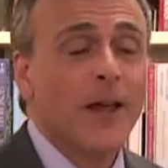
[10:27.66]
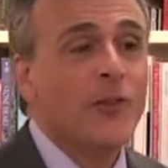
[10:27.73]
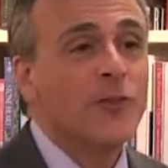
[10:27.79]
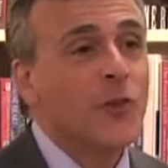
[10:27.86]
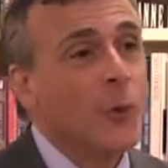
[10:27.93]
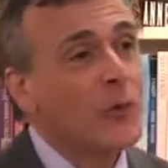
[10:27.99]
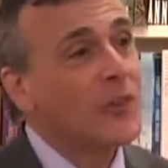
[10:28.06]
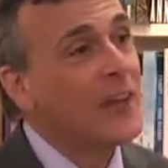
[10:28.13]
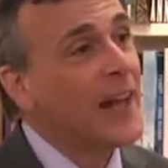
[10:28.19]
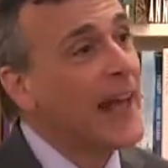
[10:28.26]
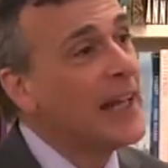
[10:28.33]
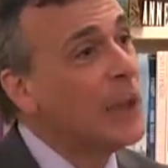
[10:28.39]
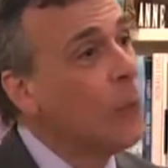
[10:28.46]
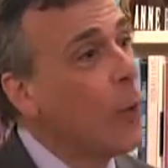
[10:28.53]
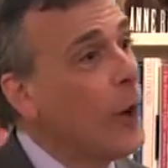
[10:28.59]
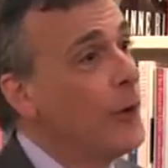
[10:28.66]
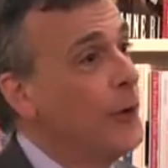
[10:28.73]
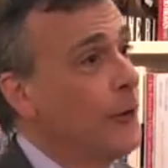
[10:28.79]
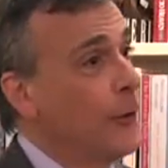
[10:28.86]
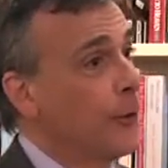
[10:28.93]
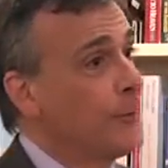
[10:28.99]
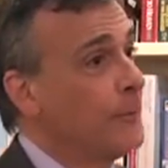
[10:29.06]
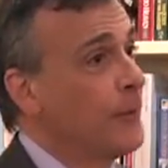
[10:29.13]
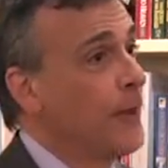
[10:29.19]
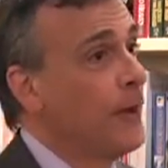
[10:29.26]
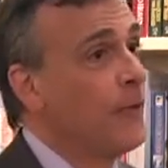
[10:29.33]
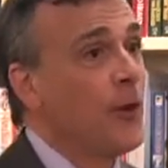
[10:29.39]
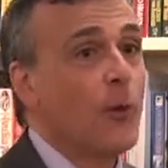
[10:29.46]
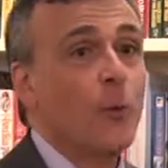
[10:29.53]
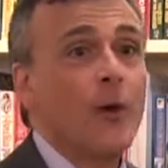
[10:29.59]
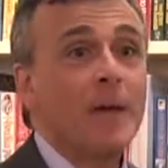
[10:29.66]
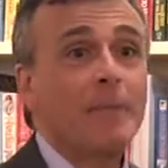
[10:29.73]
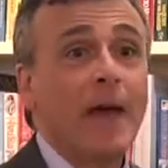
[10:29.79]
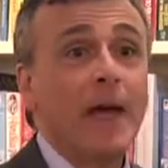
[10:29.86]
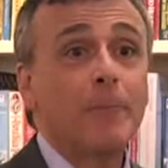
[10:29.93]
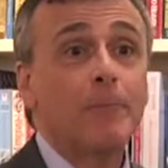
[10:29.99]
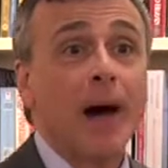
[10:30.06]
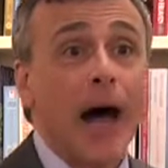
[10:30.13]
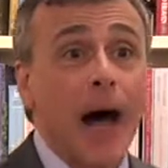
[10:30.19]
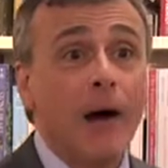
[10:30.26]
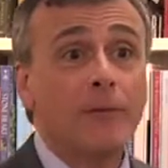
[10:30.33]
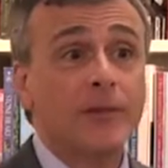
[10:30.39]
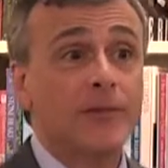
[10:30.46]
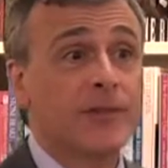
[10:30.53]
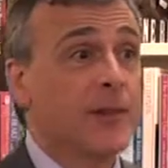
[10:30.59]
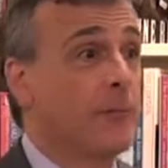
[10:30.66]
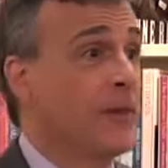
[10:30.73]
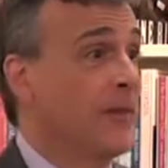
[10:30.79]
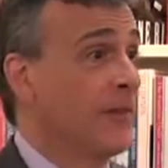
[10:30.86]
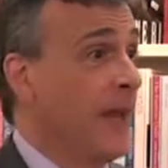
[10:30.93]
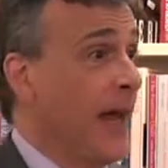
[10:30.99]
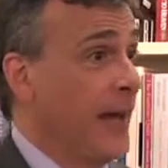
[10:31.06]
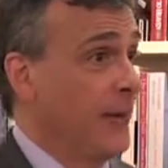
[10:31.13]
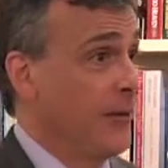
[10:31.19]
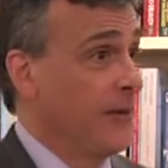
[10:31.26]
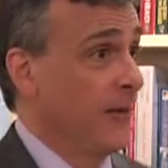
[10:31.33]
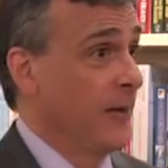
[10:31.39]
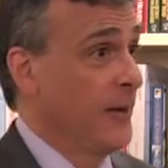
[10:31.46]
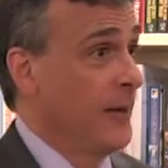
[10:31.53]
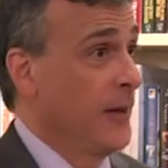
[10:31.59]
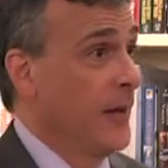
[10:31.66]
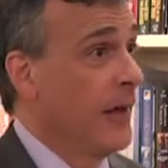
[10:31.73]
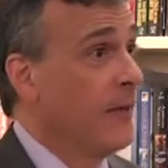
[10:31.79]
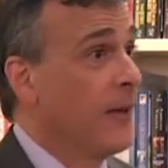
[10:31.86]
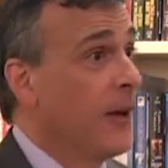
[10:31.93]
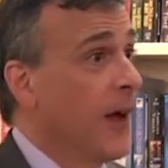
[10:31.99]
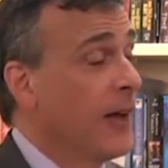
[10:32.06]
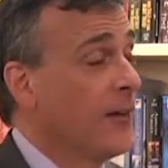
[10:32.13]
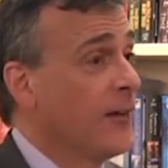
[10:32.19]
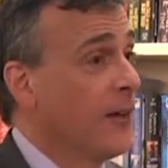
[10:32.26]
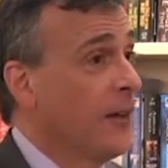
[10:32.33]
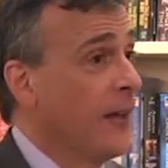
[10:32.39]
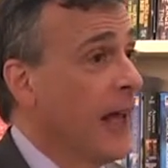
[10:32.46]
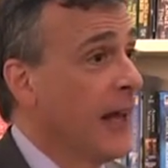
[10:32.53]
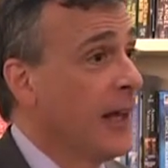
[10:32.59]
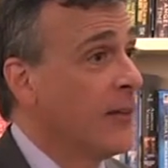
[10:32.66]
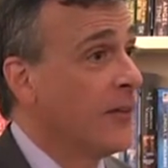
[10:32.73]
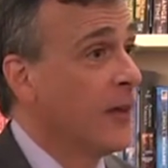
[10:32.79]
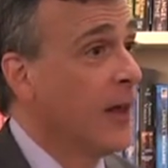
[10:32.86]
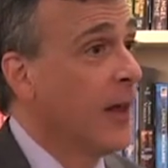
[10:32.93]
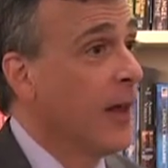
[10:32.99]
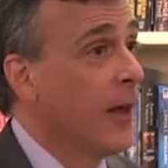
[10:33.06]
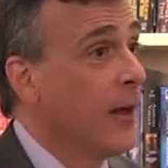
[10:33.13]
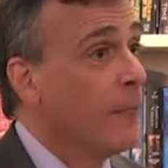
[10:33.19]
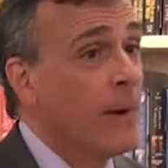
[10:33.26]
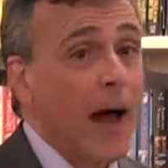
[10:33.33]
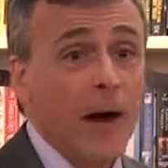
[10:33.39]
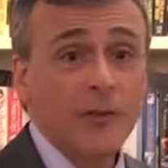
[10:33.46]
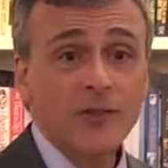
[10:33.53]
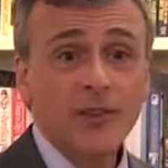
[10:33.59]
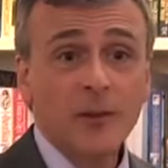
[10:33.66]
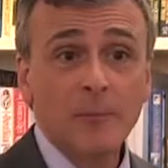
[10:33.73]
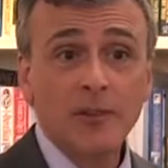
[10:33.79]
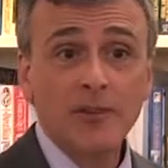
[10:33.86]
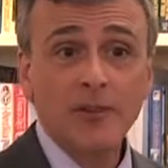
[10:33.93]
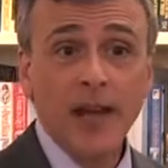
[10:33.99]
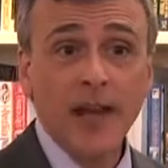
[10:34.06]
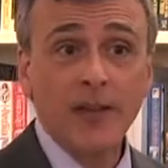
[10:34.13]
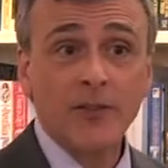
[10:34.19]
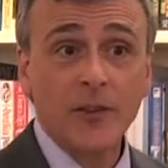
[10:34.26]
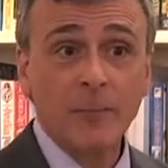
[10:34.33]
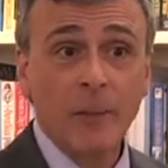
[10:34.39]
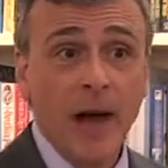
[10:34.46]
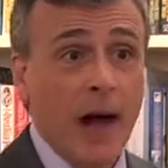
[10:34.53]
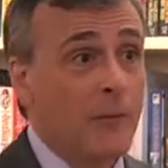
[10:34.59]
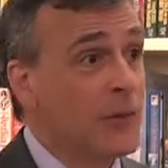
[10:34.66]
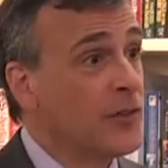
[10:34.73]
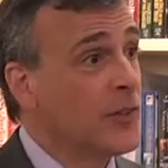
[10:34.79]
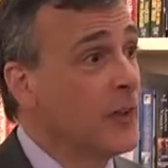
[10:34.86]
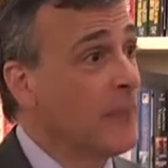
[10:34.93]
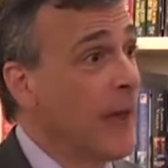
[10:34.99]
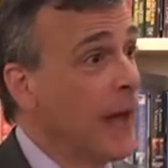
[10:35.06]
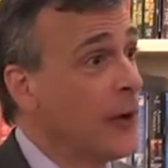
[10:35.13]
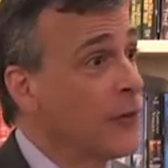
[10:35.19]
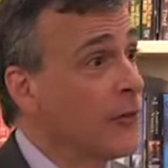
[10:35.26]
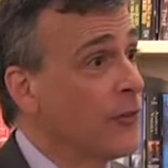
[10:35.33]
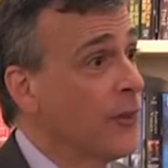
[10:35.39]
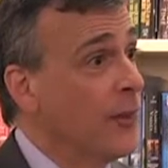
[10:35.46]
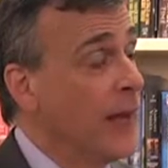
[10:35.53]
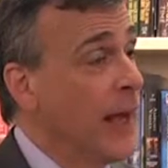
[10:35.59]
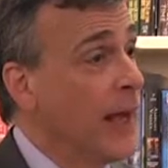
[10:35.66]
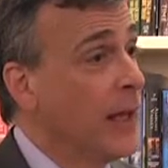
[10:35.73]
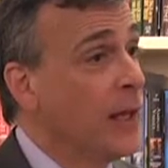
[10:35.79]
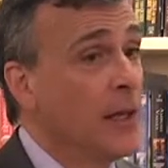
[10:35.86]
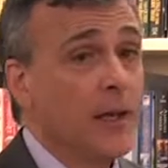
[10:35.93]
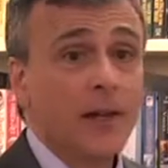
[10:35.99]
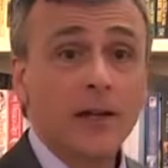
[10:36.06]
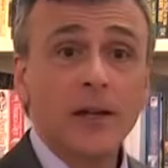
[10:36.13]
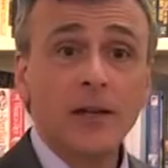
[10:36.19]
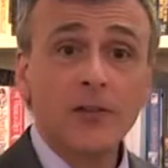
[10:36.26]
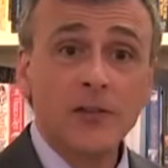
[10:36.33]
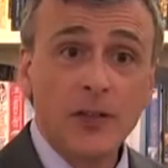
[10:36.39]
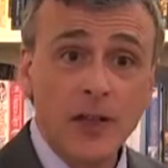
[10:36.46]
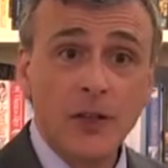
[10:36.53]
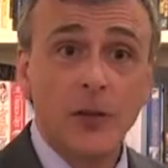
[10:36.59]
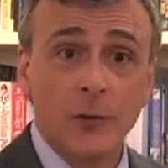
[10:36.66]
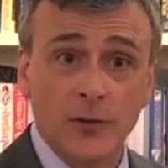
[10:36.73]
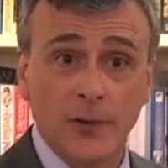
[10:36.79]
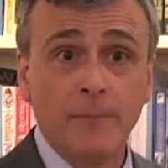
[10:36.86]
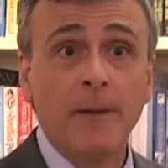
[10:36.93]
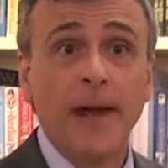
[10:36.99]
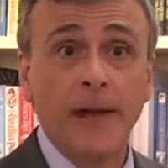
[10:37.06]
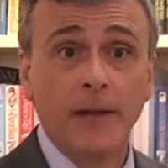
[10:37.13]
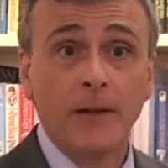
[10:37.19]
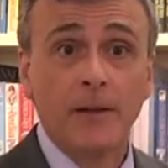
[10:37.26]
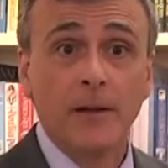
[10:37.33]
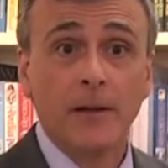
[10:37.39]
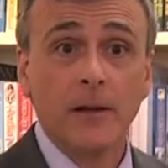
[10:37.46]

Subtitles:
So is it any wonder that we made policy mistakes in the 1980s, policy mistakes that policymakers today continue to make?